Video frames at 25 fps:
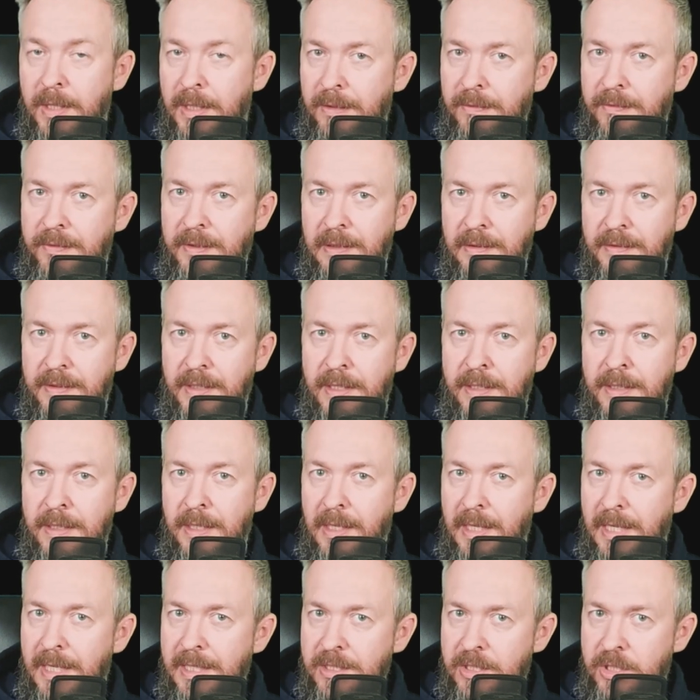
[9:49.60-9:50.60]
Until then,
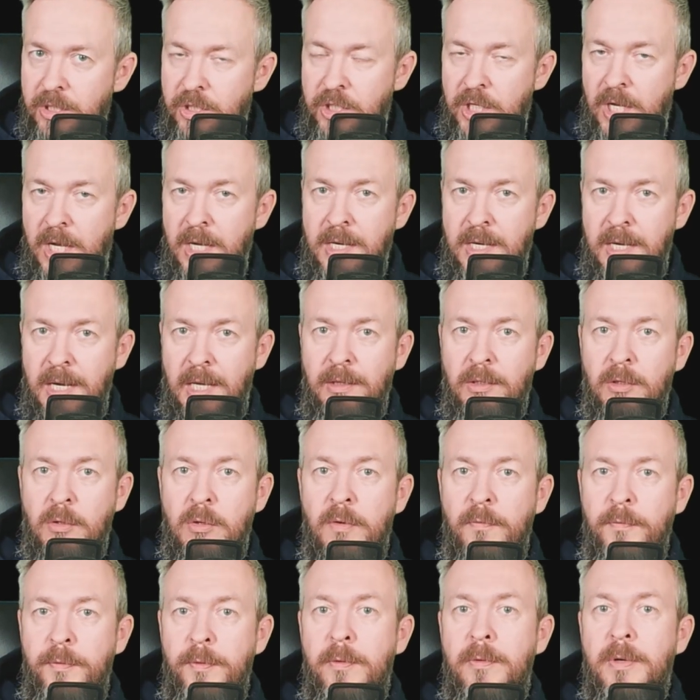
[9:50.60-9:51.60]
let's check at the
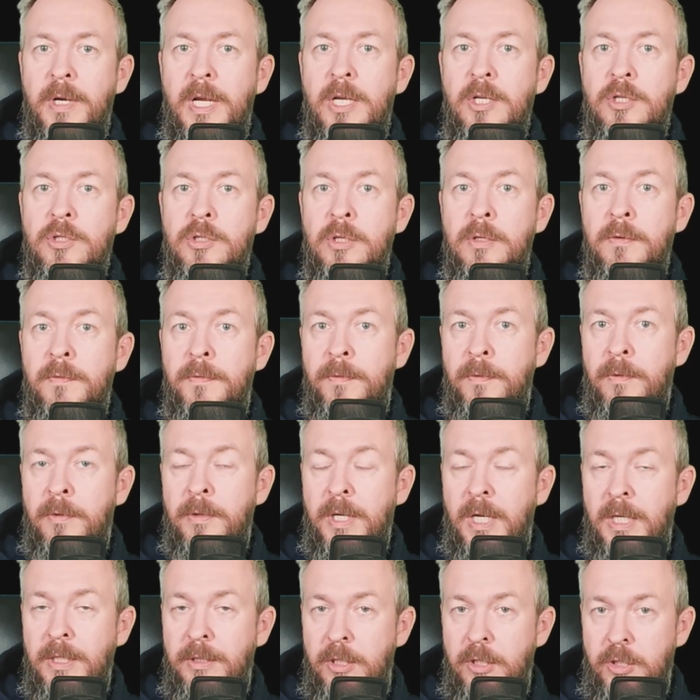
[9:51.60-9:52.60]
configuration
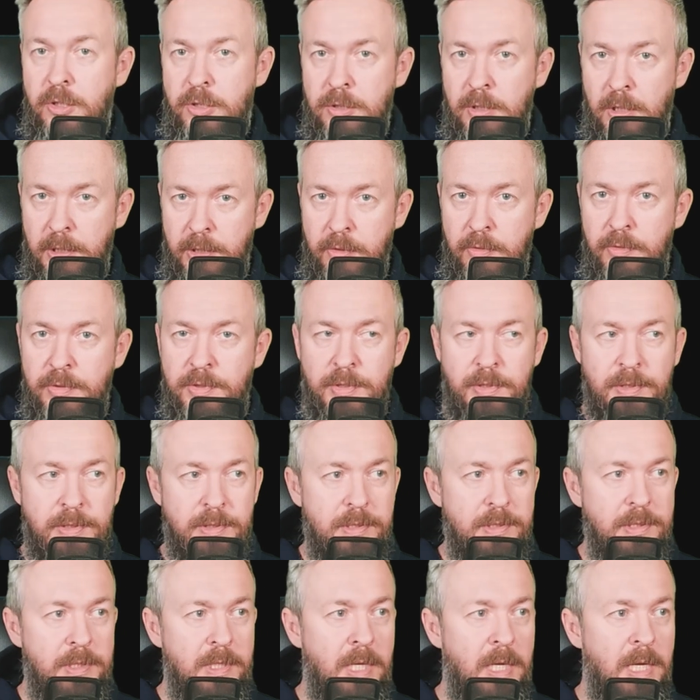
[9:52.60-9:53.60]
for additional
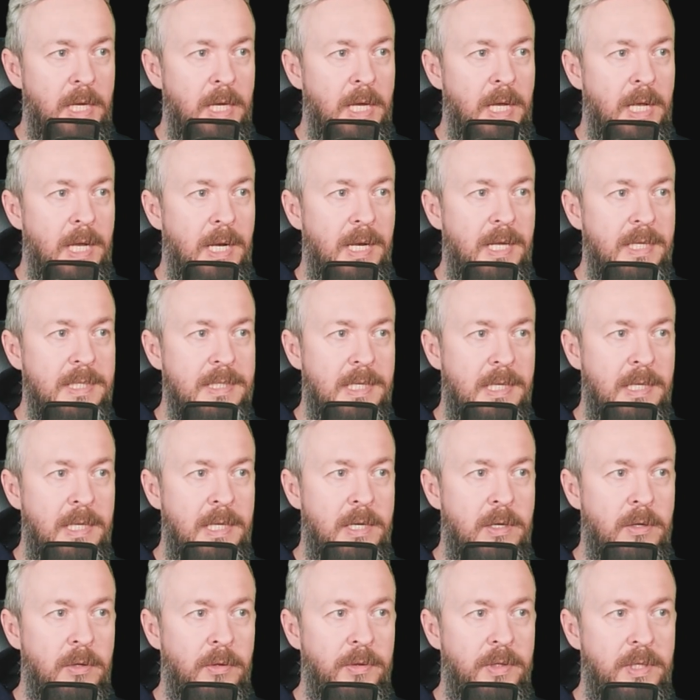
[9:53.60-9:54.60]
users. Let's
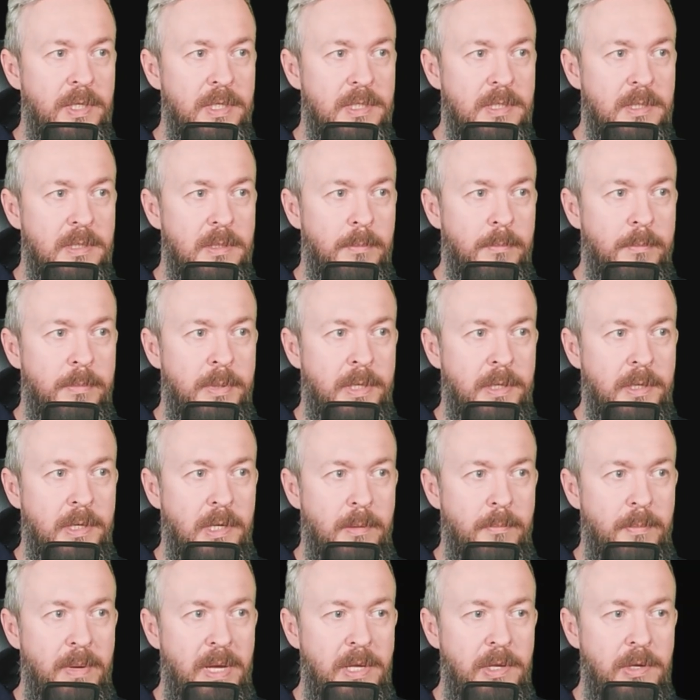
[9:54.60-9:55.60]
click on this
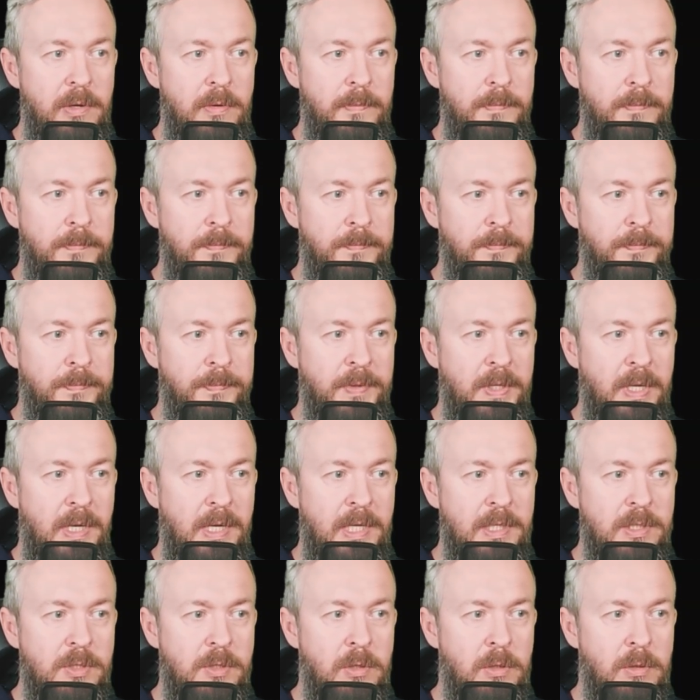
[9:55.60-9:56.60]
burger menu.
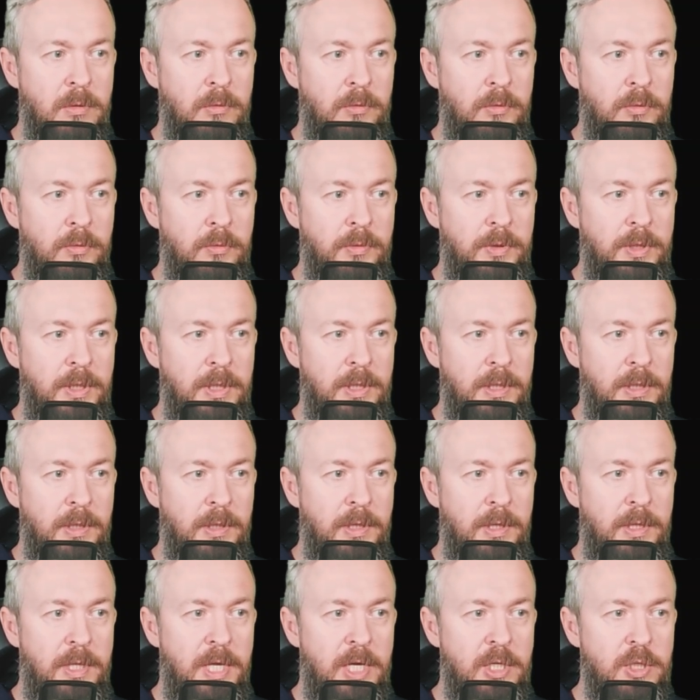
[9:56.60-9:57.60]
Let's go to the
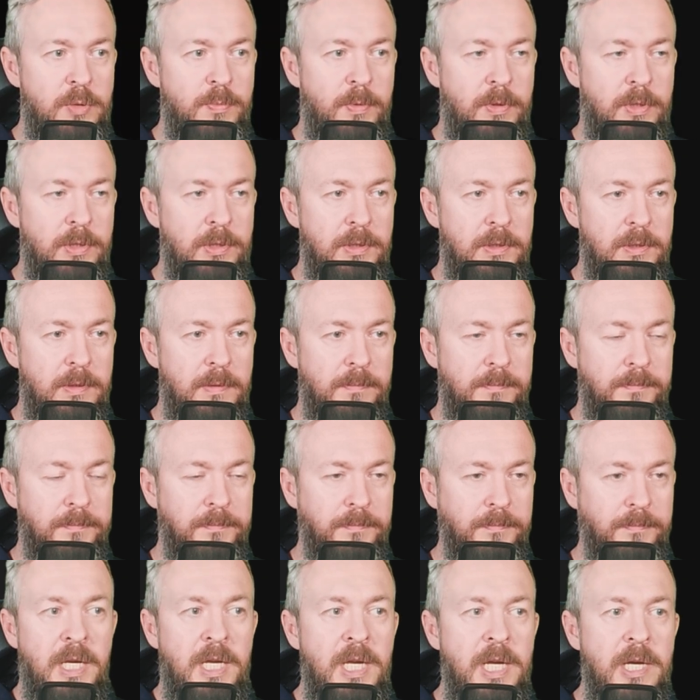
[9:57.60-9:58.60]
dashboard.
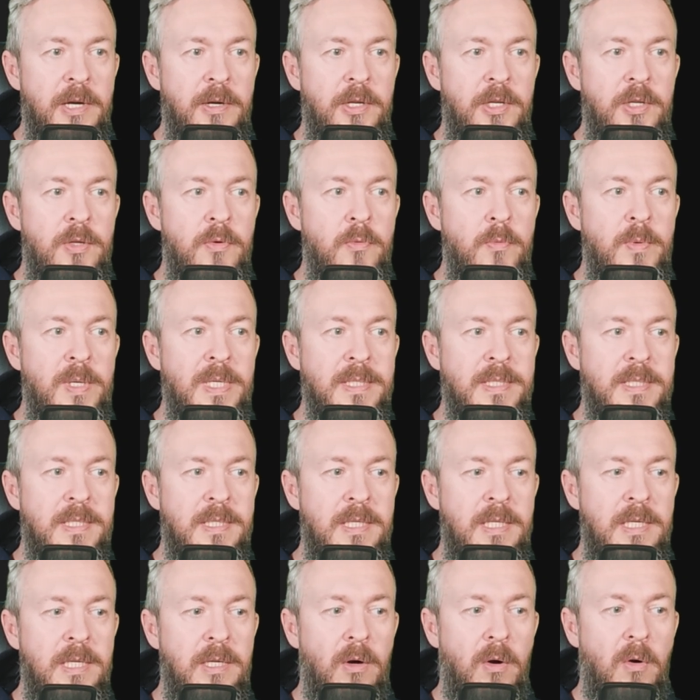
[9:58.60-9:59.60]
Here you will
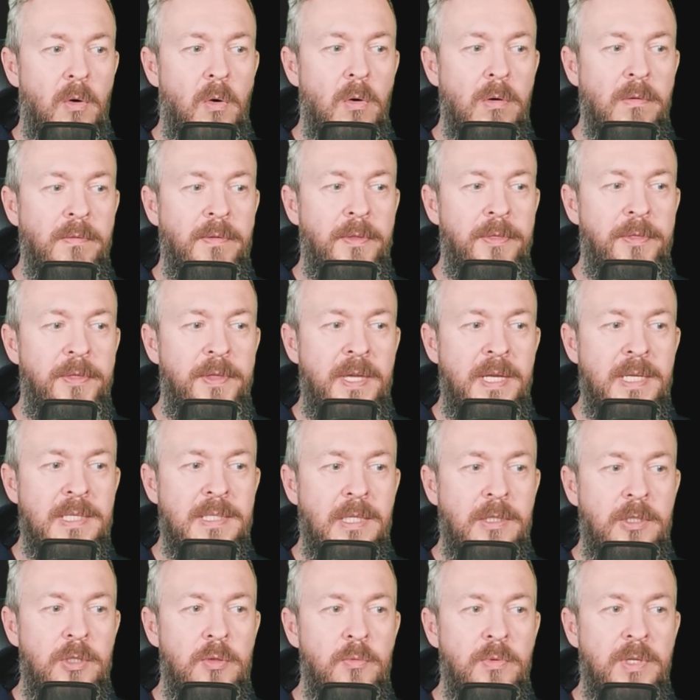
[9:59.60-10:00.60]
see all the
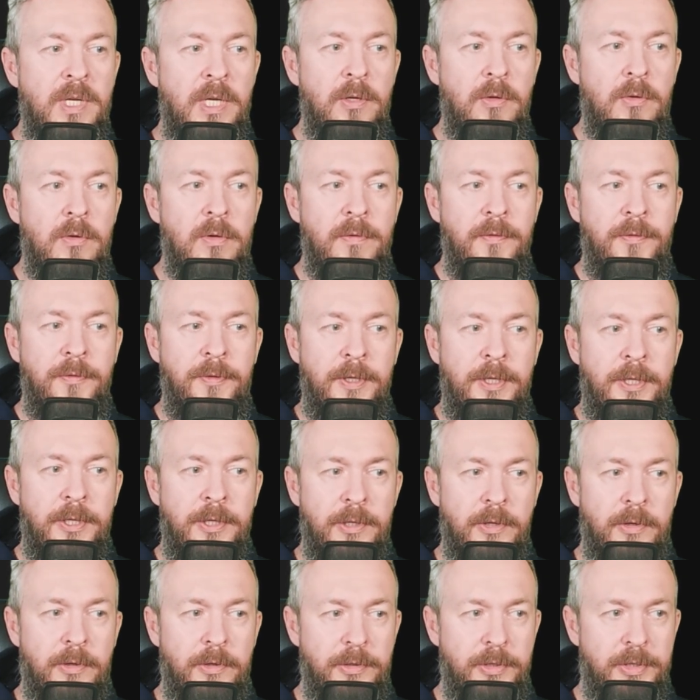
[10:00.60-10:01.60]
things that you can
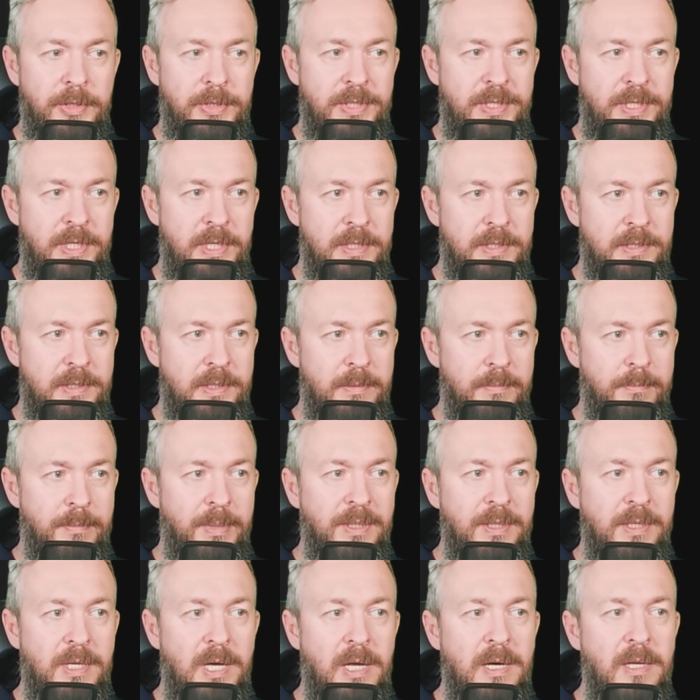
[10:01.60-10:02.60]
configure on your system, but